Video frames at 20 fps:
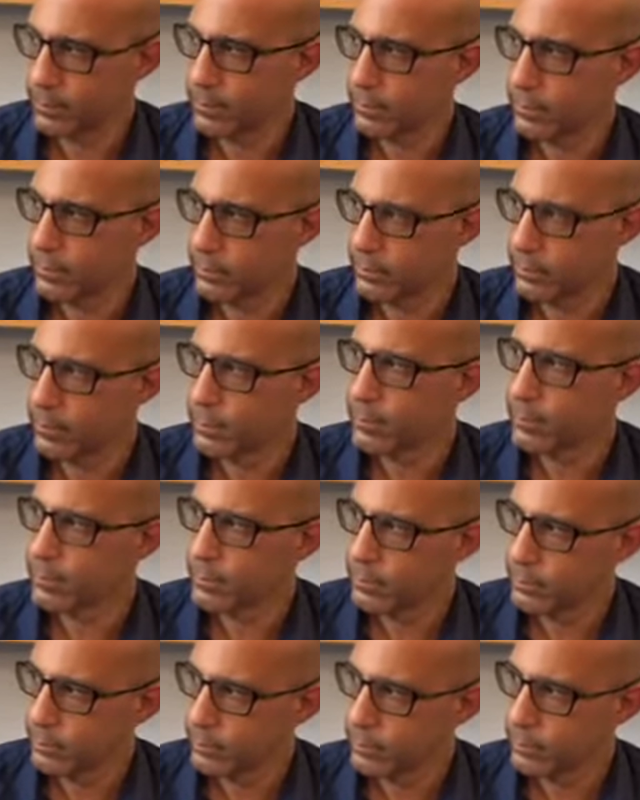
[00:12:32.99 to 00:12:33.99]

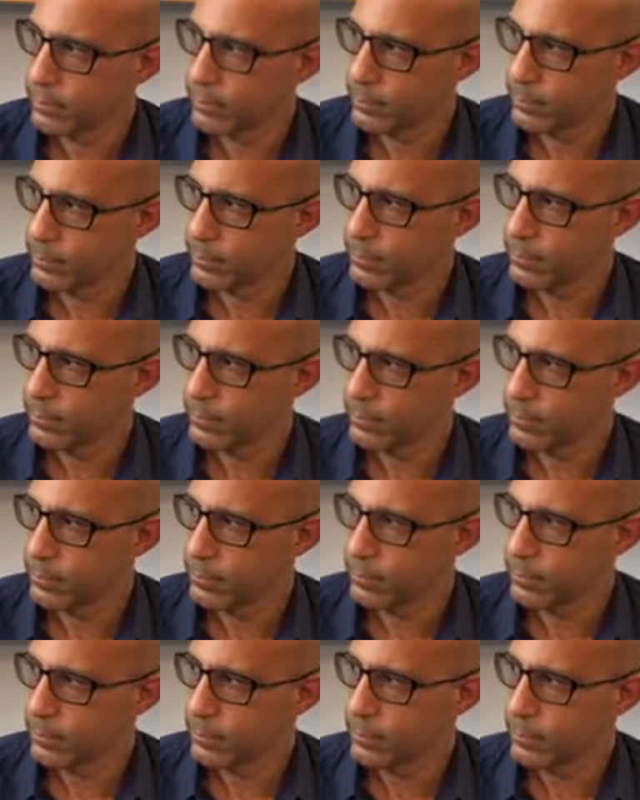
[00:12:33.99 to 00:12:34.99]

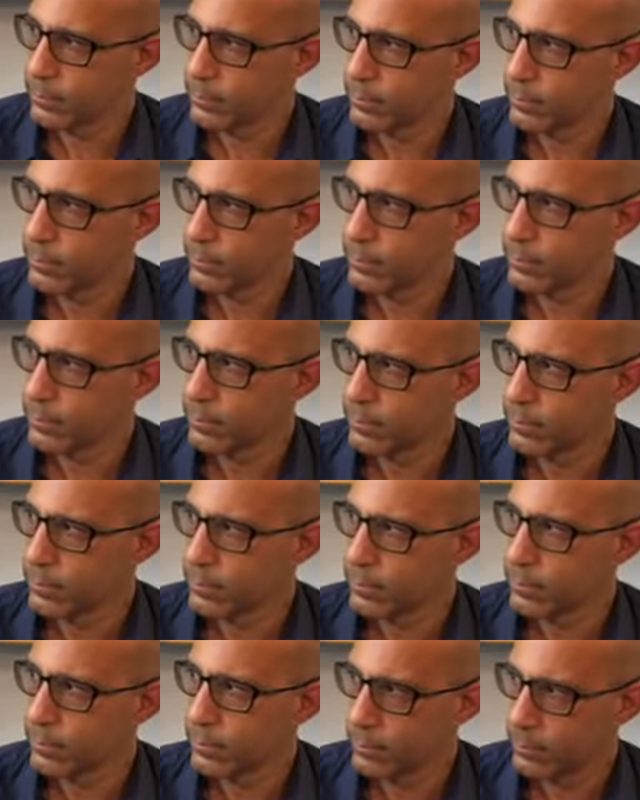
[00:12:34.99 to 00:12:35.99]

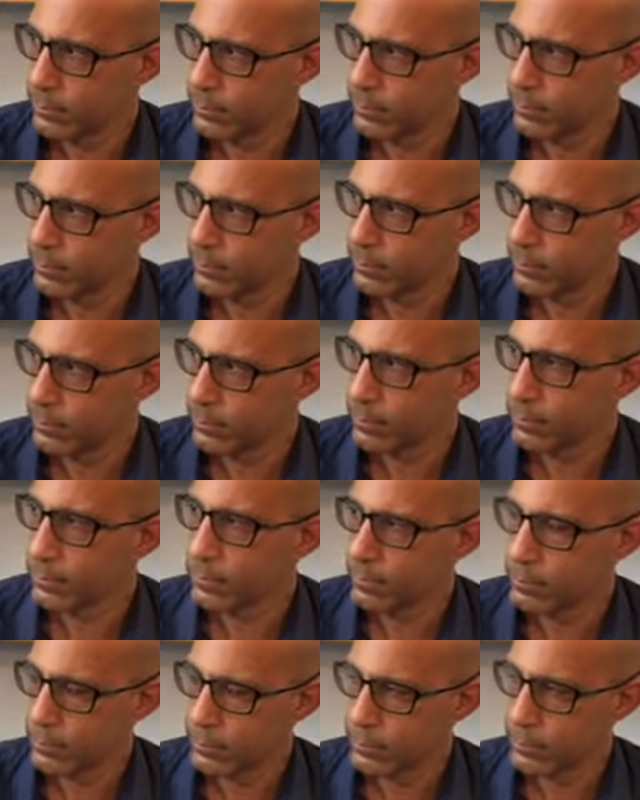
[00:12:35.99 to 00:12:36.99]

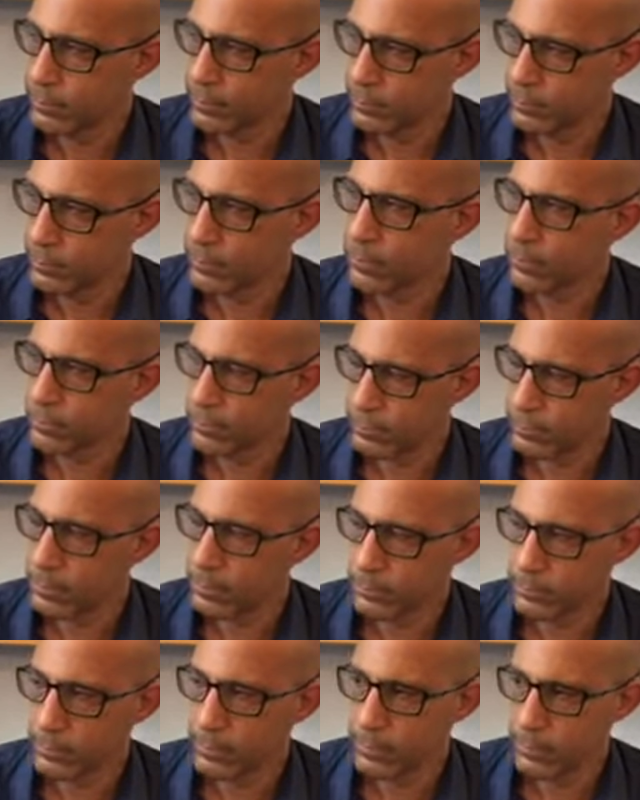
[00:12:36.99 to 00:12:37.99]

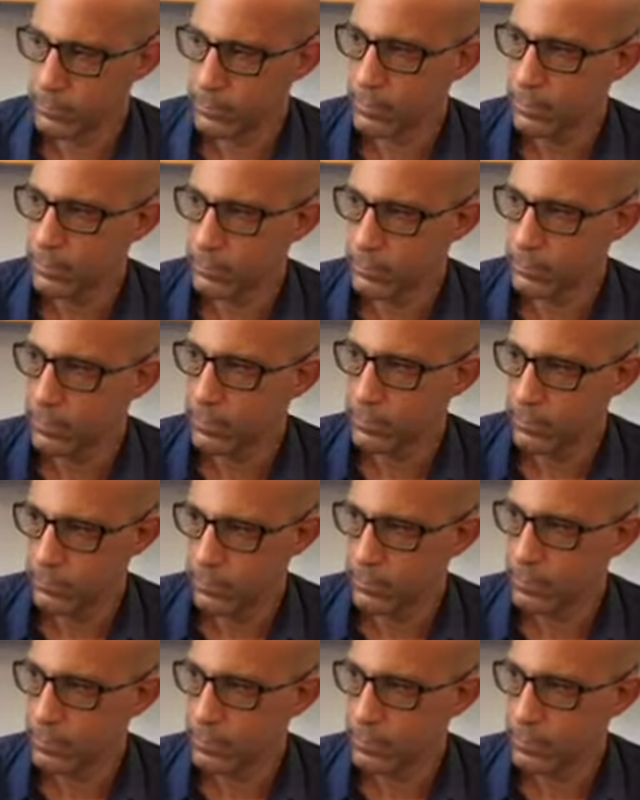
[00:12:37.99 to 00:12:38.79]
(silent)